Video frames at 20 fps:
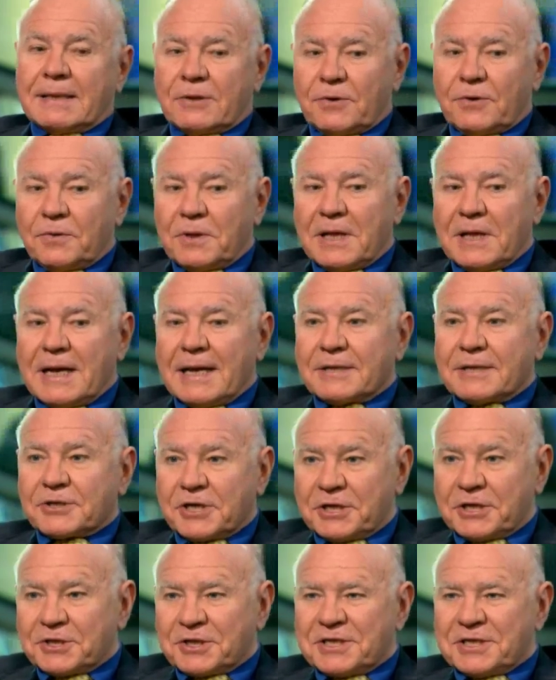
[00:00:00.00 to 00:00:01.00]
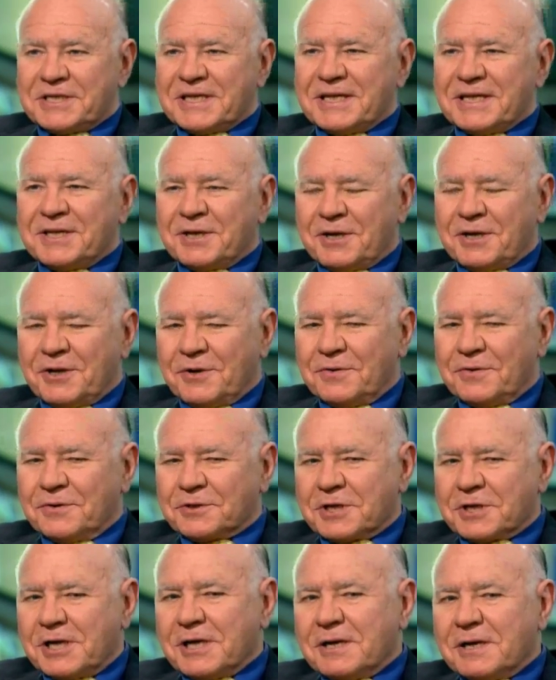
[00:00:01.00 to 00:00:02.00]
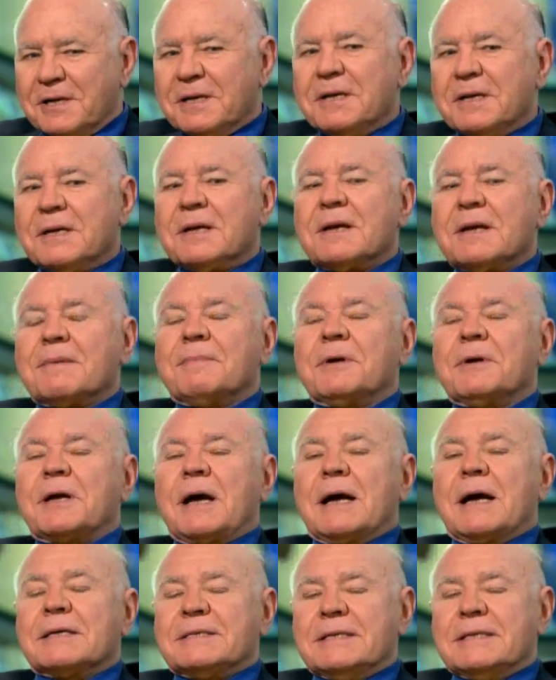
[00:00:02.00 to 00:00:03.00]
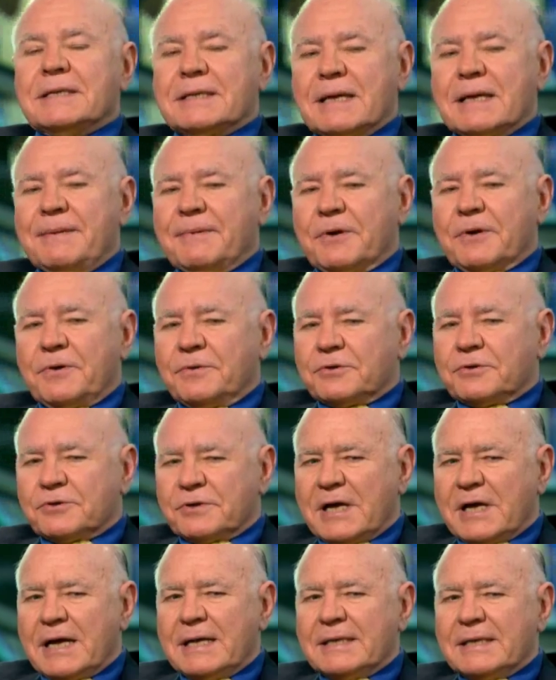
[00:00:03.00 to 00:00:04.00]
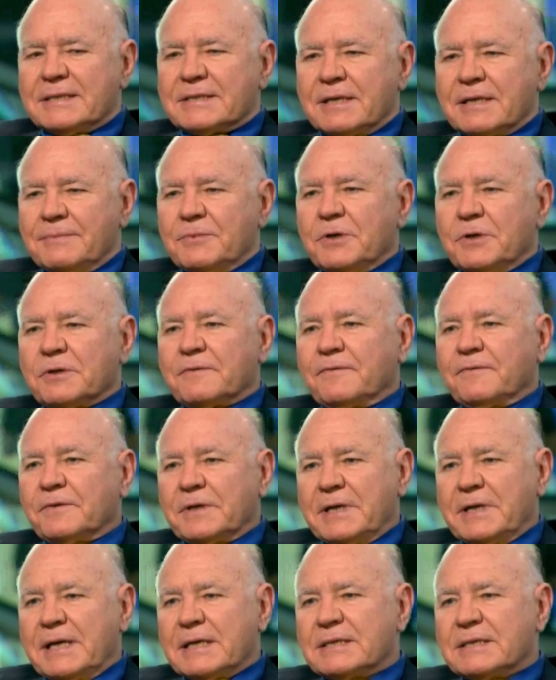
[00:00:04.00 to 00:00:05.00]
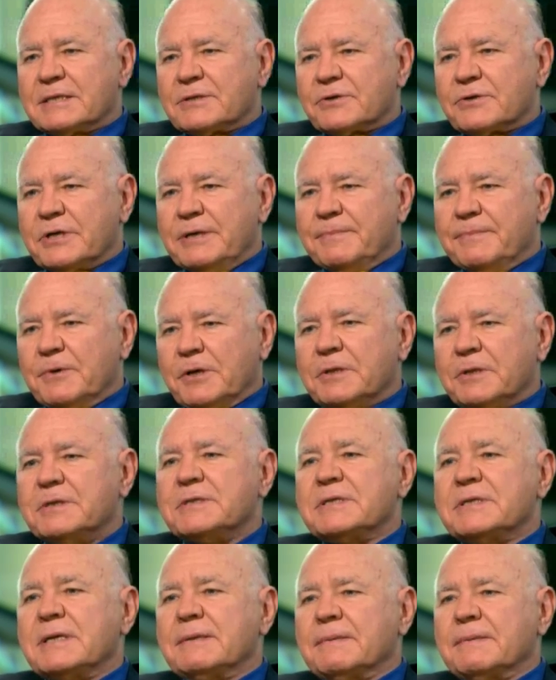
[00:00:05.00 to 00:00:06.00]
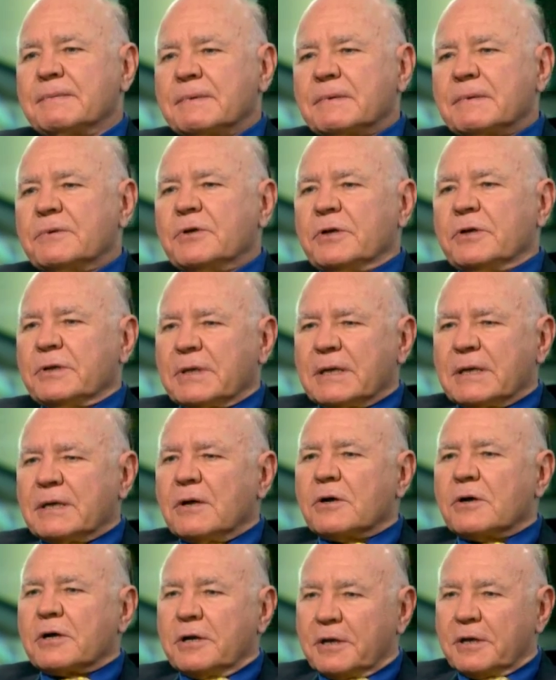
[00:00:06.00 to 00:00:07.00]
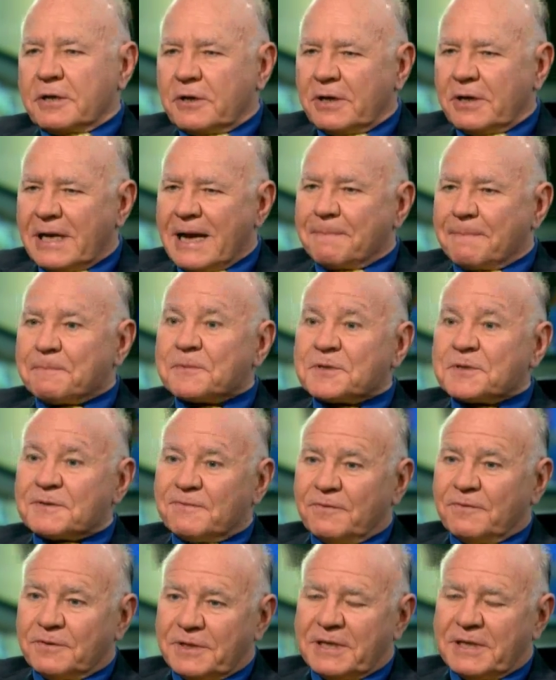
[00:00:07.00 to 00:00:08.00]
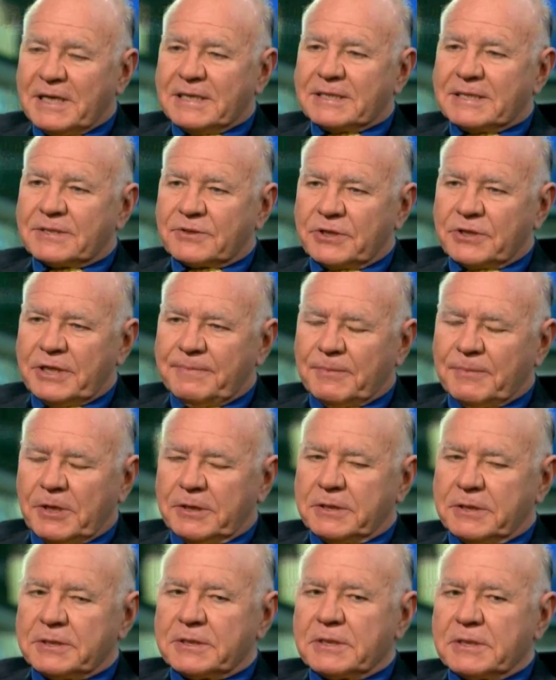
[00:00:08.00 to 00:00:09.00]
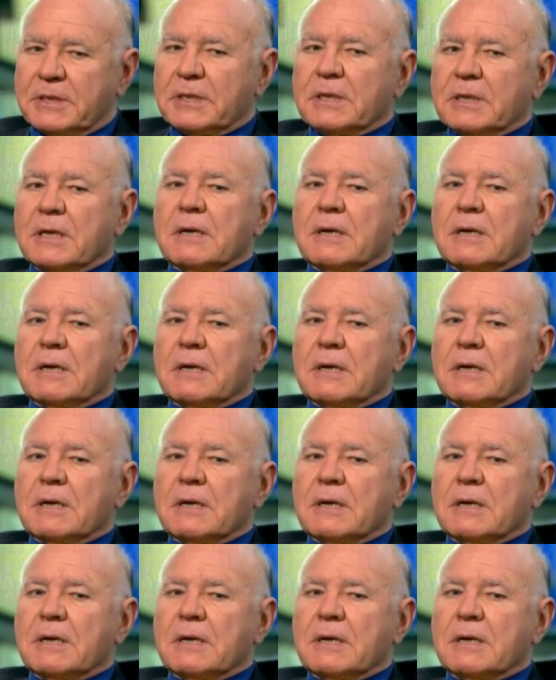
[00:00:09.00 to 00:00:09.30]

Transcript: I don't like treasuries in the long run, but I think they could rally somewhat for the next 3 months. They're not going to collapse for the next 3 months.